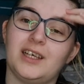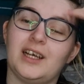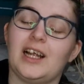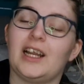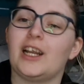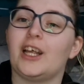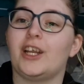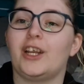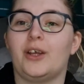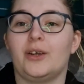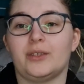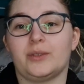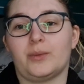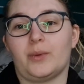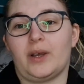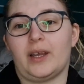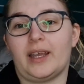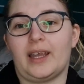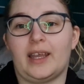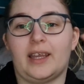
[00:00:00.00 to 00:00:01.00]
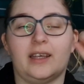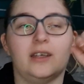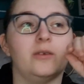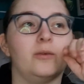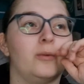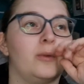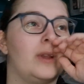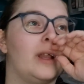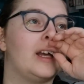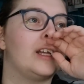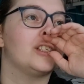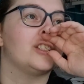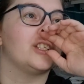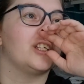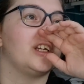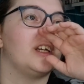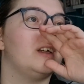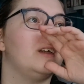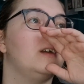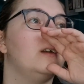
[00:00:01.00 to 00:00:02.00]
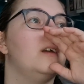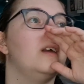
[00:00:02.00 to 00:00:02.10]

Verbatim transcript: And I know it's YA and all that shit,